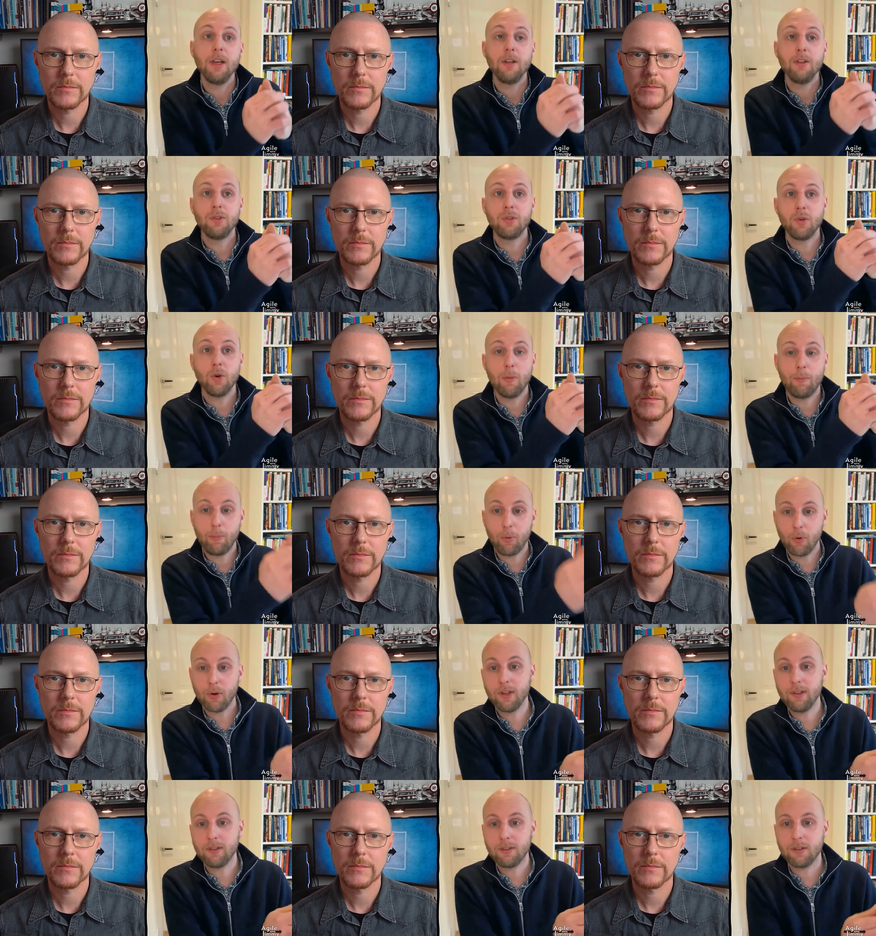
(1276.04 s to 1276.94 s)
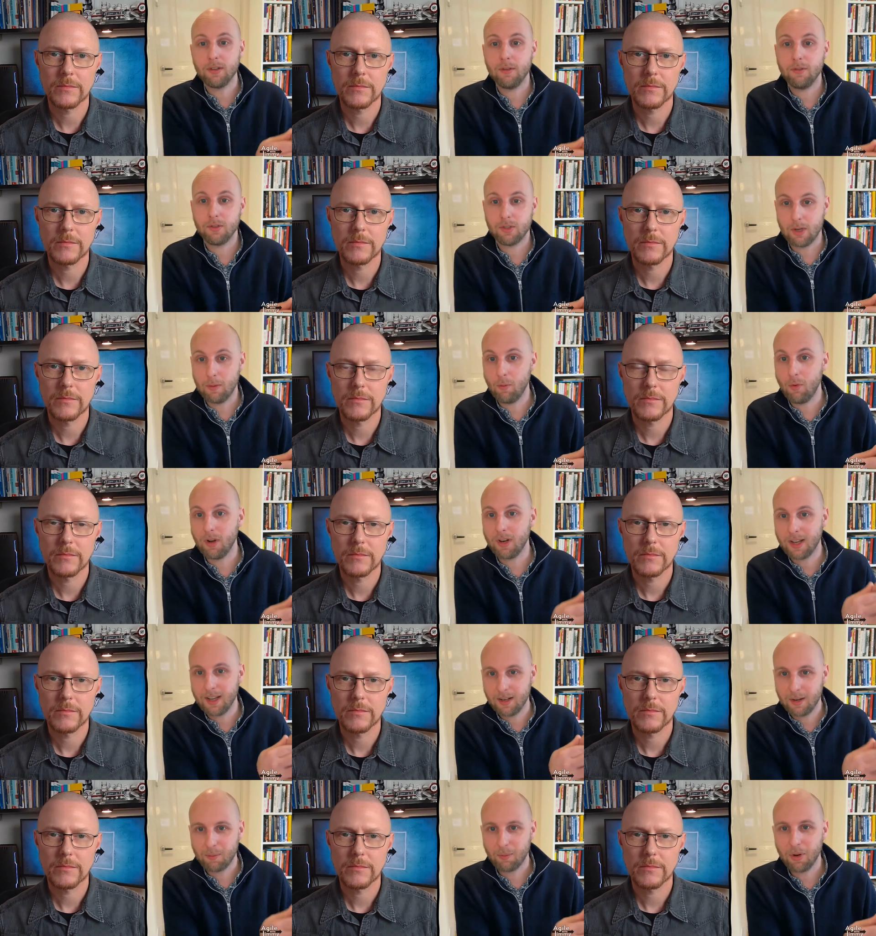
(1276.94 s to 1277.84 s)
Speaker 1: to appoint someone
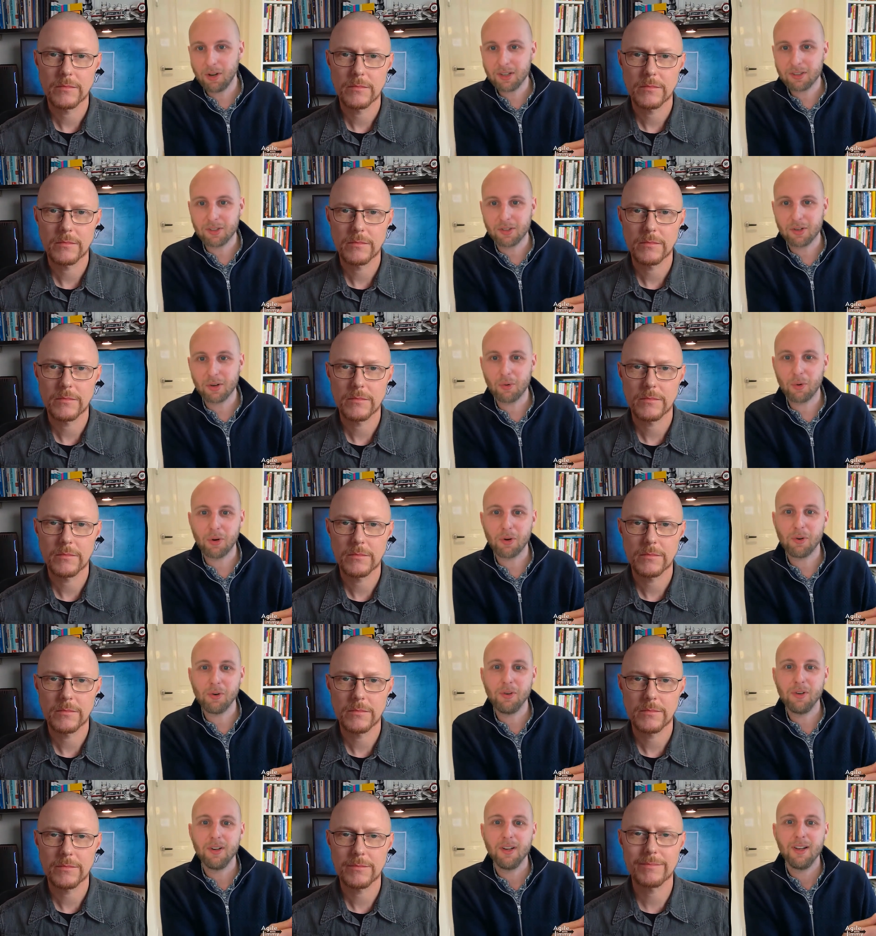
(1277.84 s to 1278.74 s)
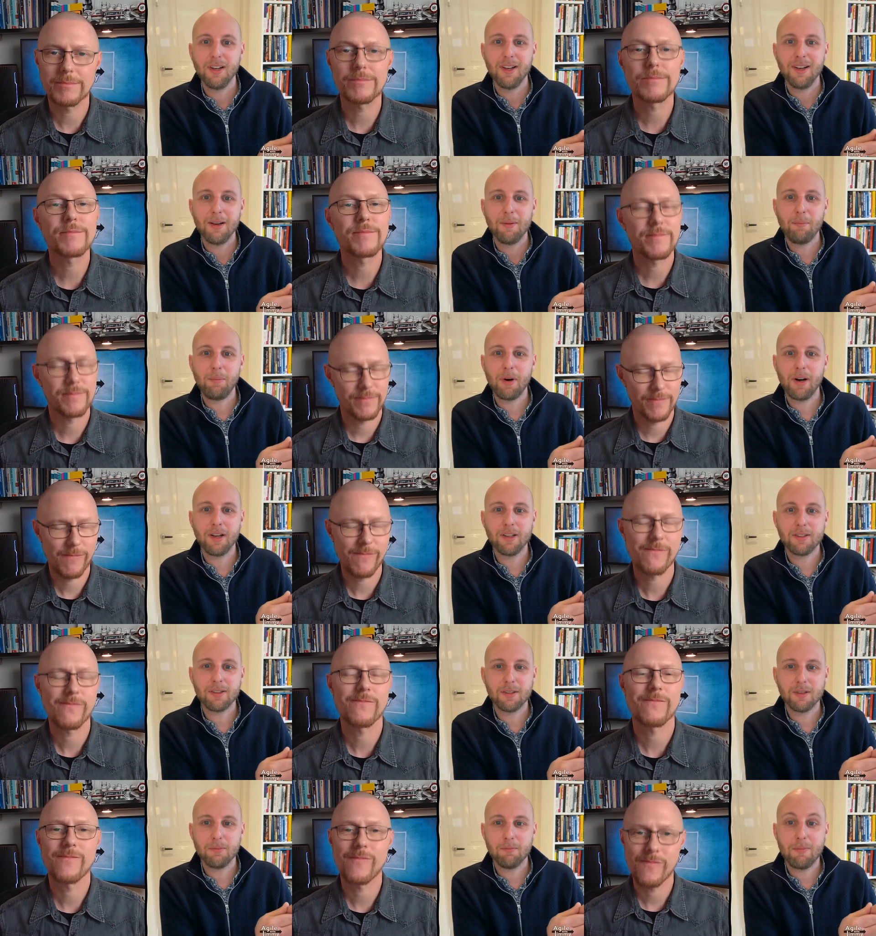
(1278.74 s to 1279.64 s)
in the product owner role, mm.
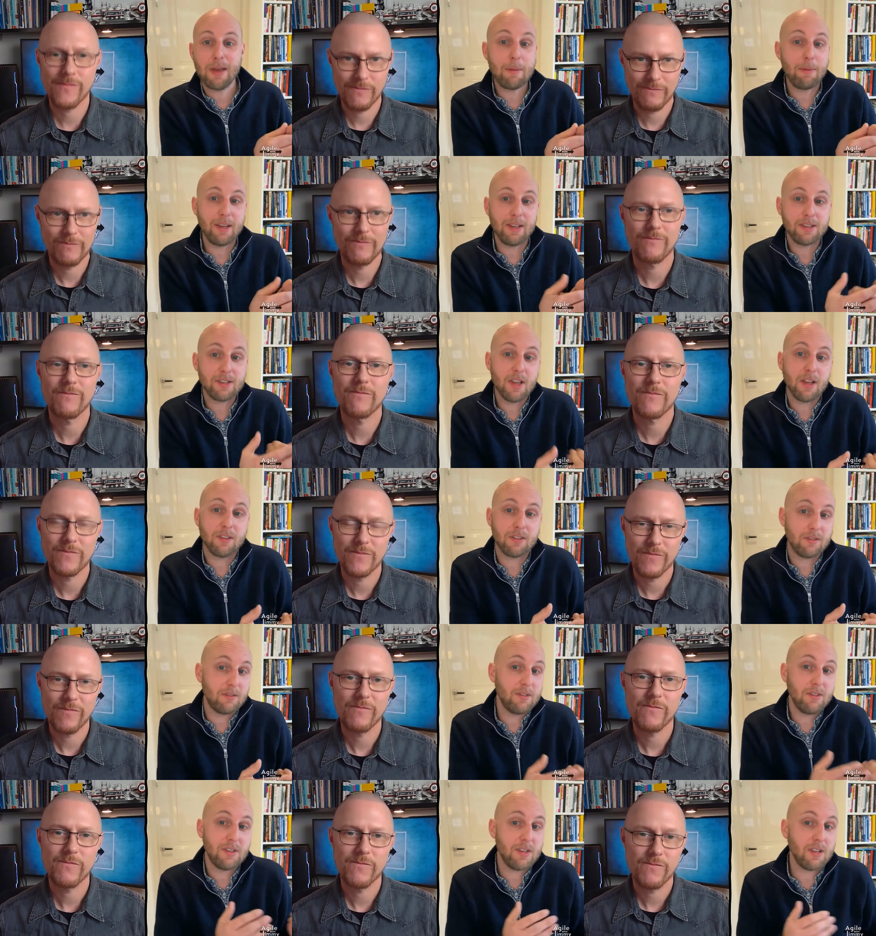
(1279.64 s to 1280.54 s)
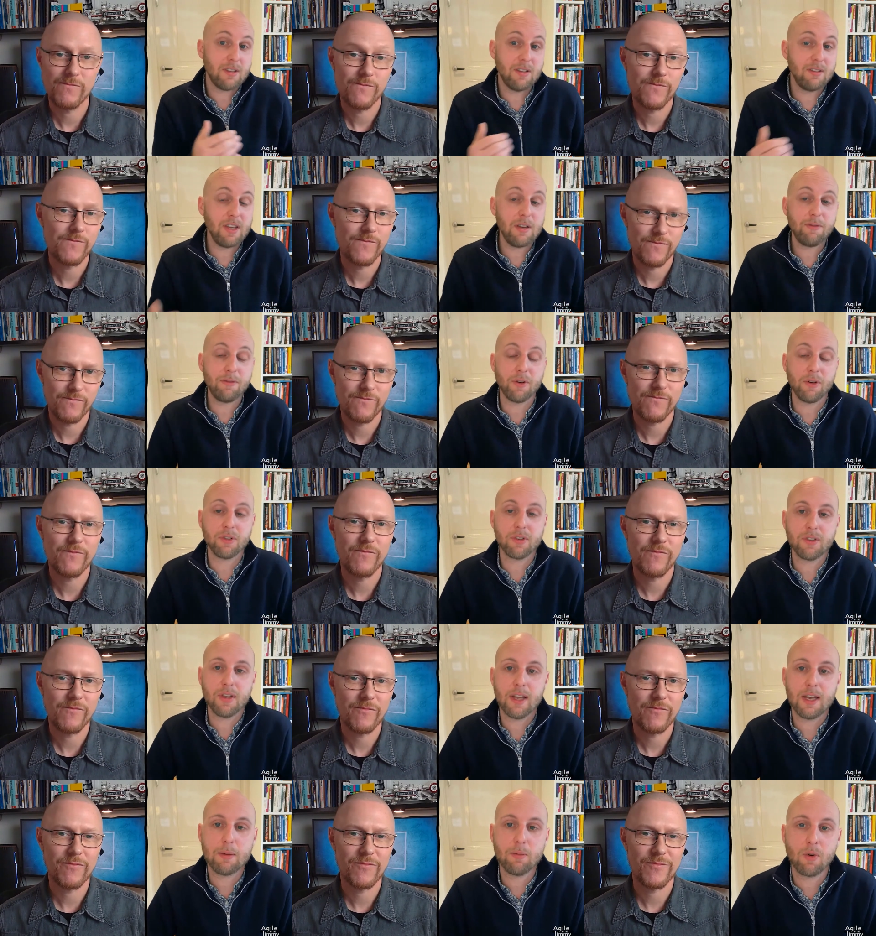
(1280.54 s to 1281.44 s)
but maybe it's not it's not the
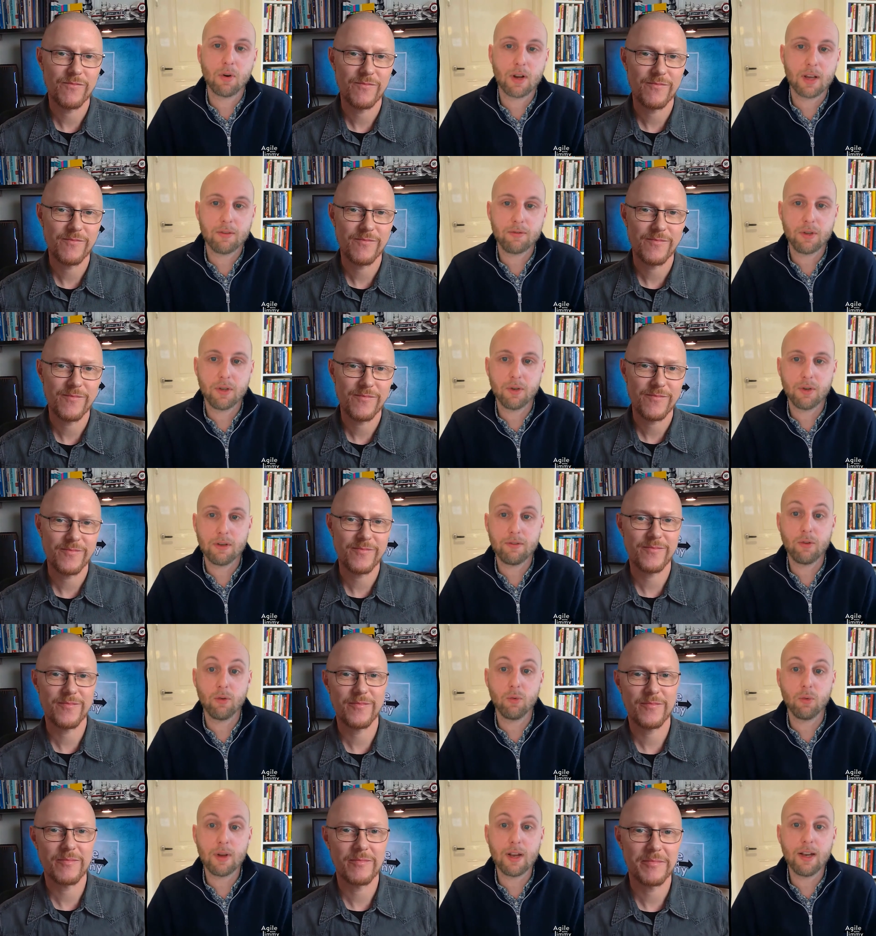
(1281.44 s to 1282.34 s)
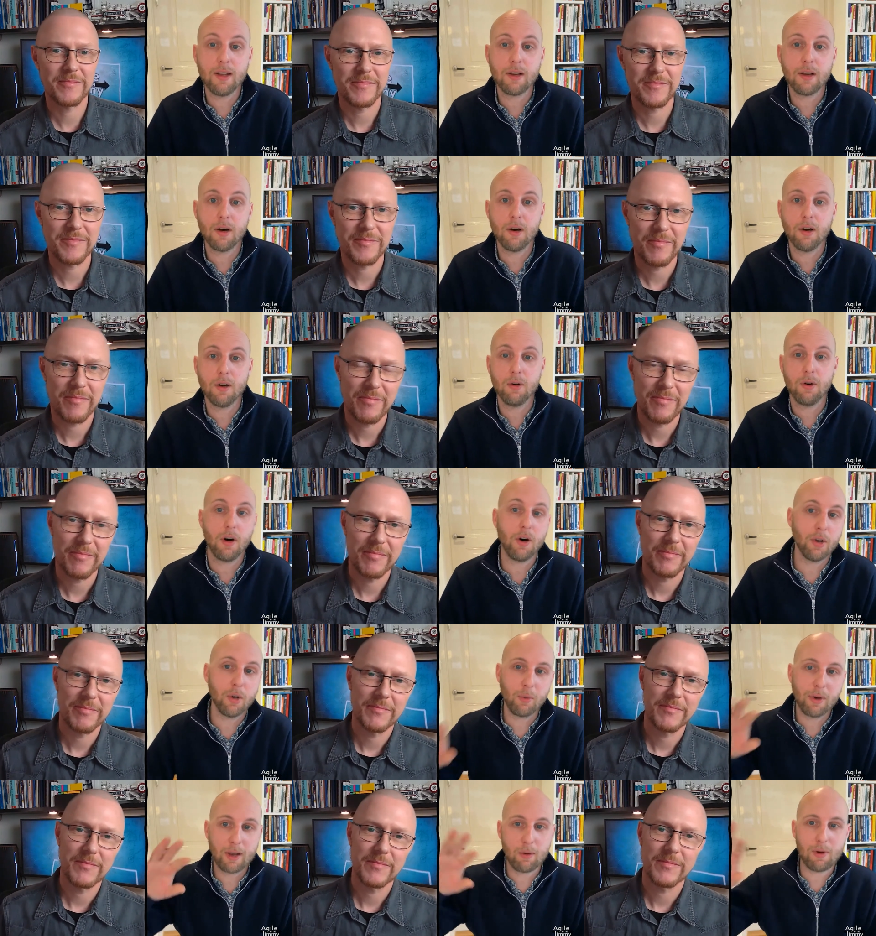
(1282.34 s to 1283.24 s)
default anymore if you if you really go
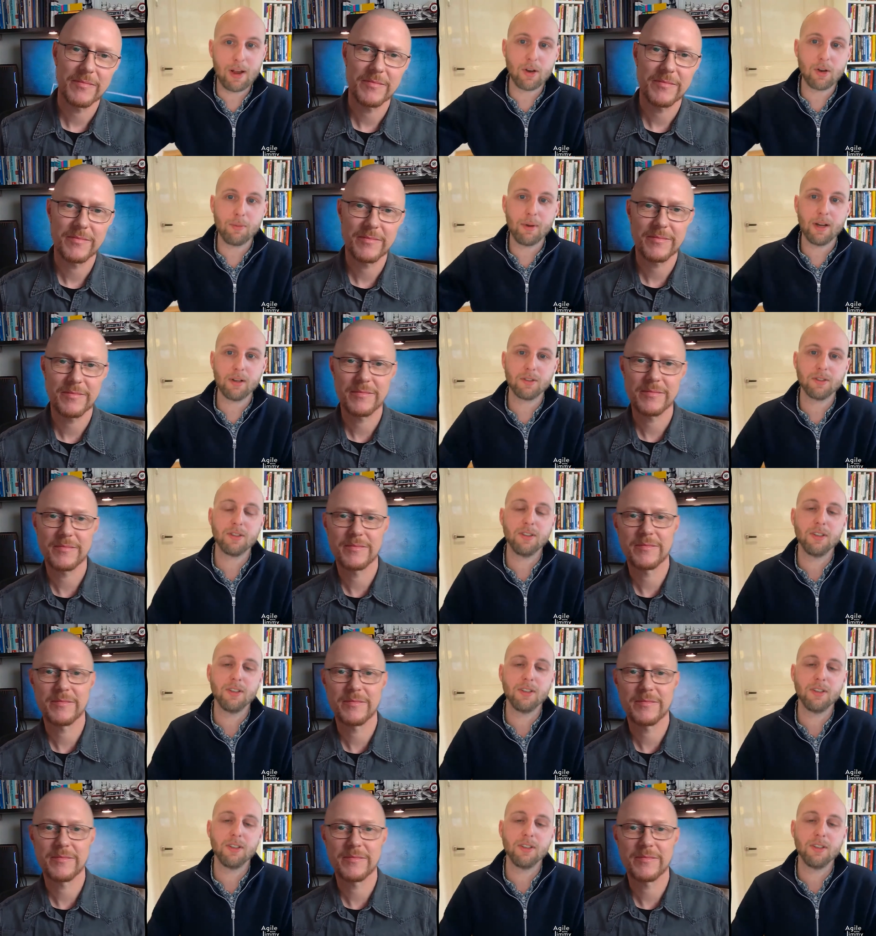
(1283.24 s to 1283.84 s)
all the way roundabout.